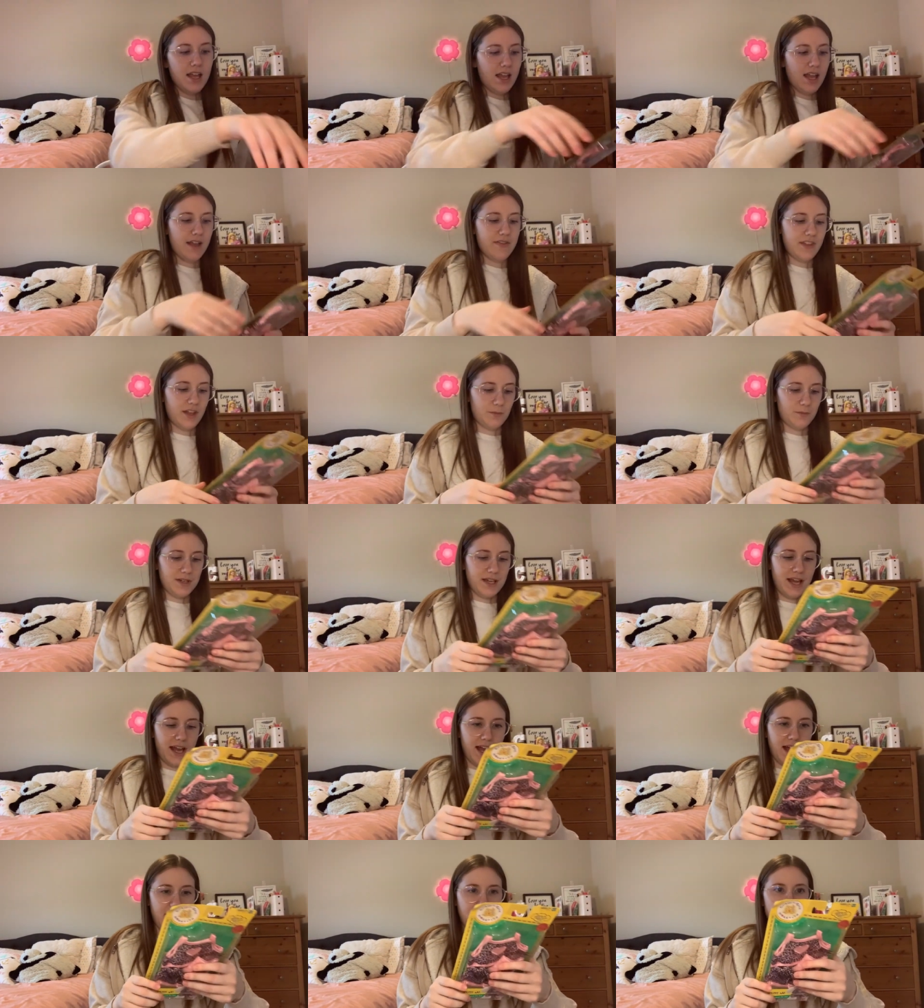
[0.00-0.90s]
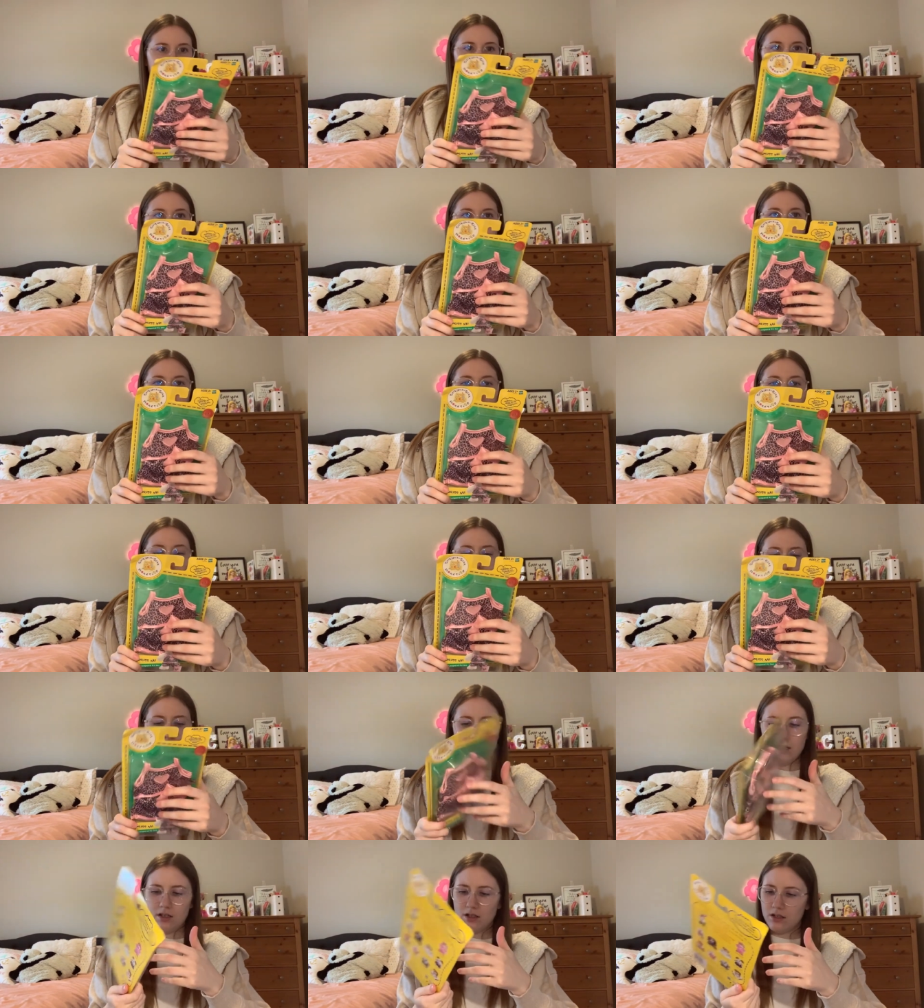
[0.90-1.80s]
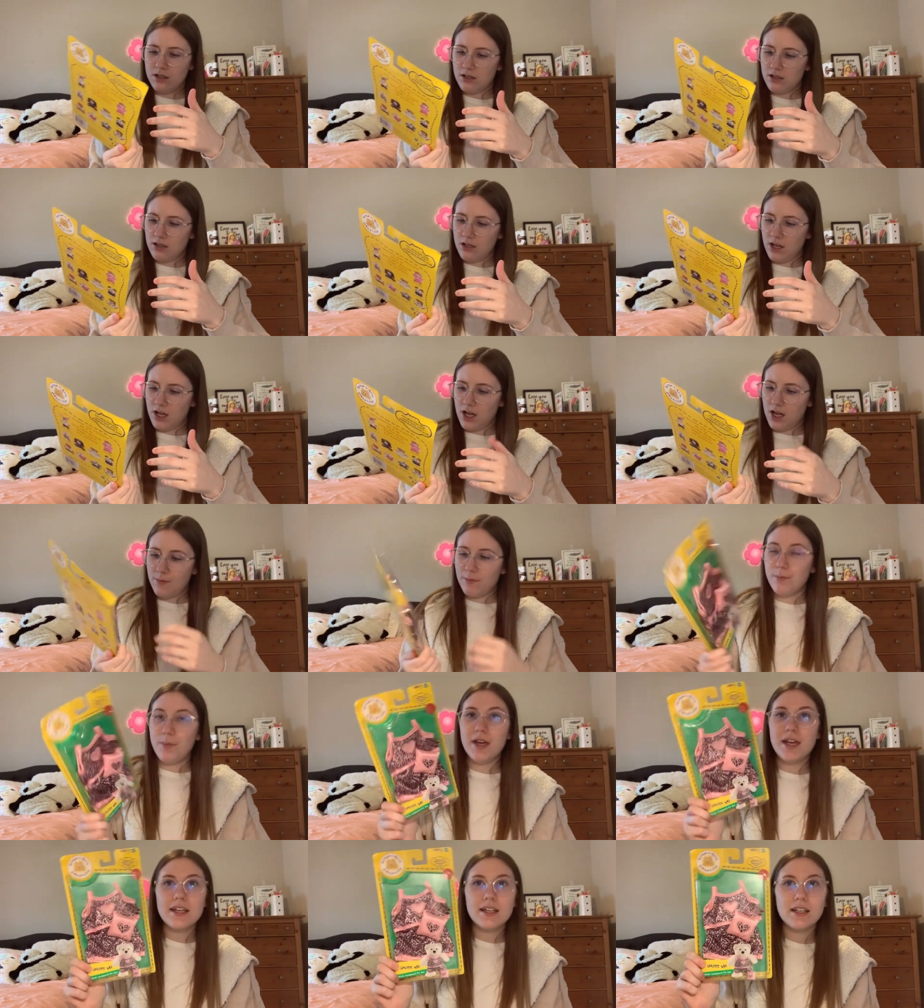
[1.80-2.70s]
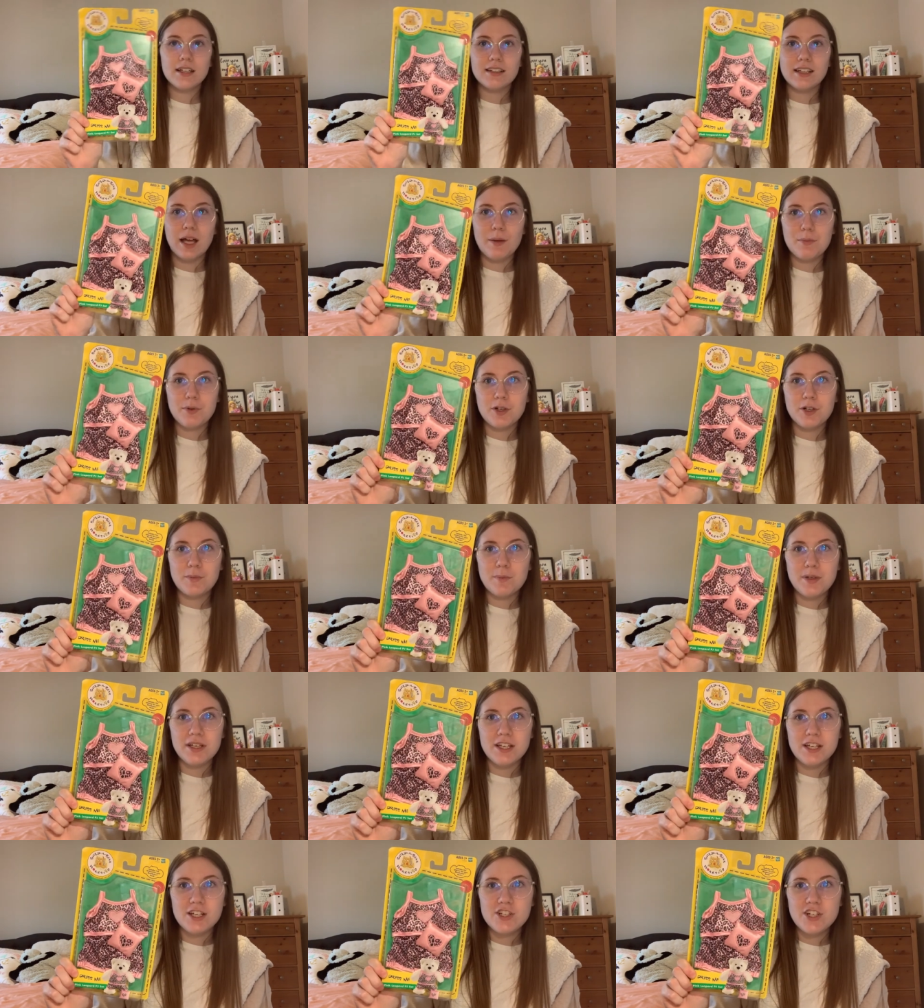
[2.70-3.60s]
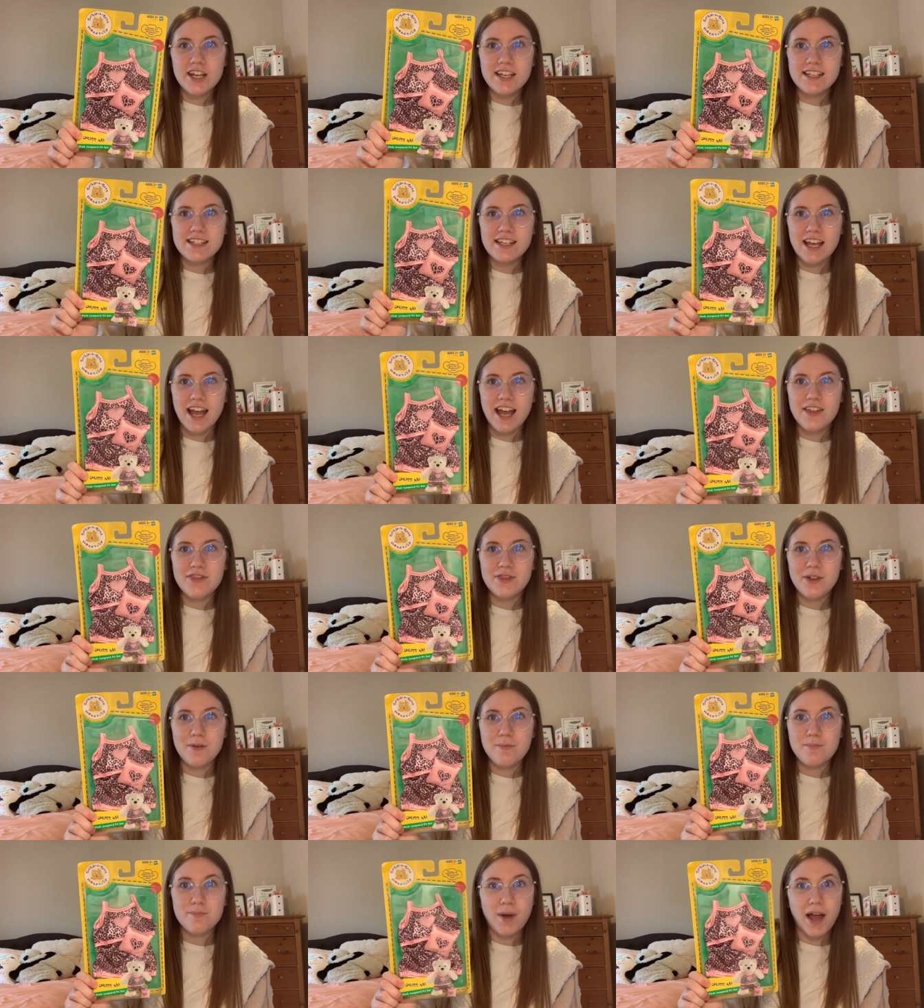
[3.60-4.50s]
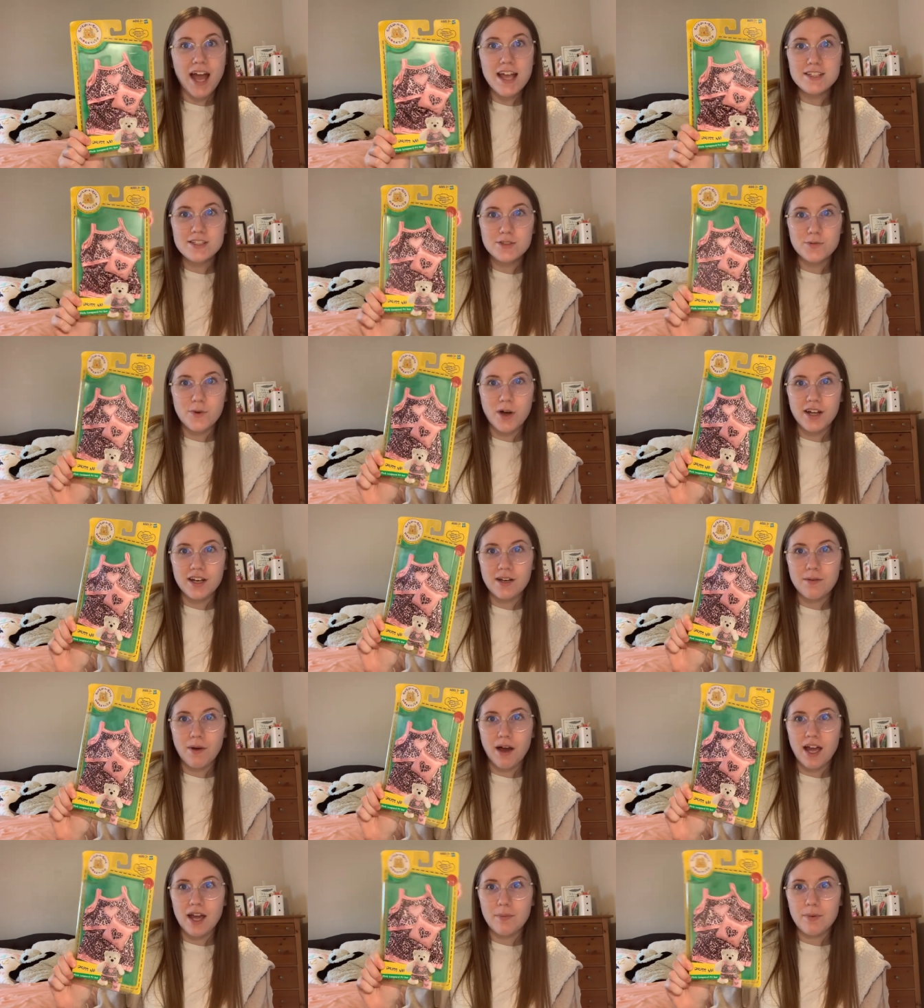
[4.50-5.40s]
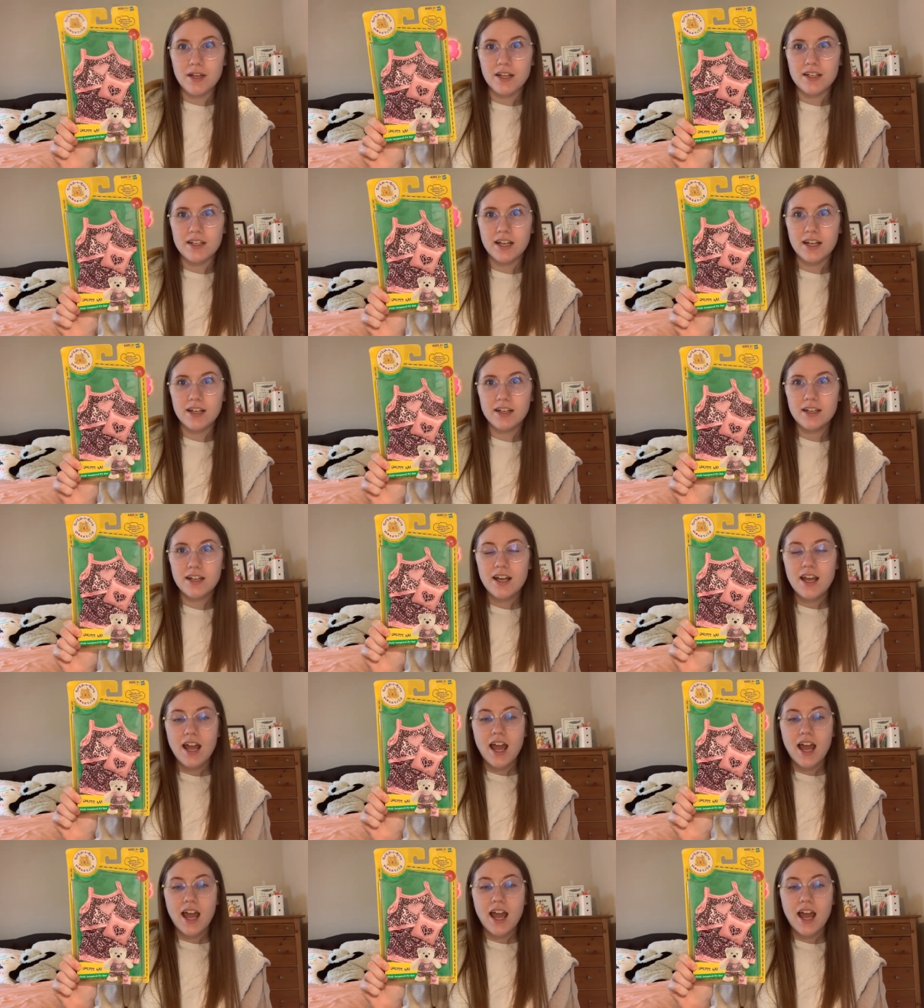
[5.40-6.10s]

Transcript: And then we have um, Pink Leopard PJ set, the best one in my opinion.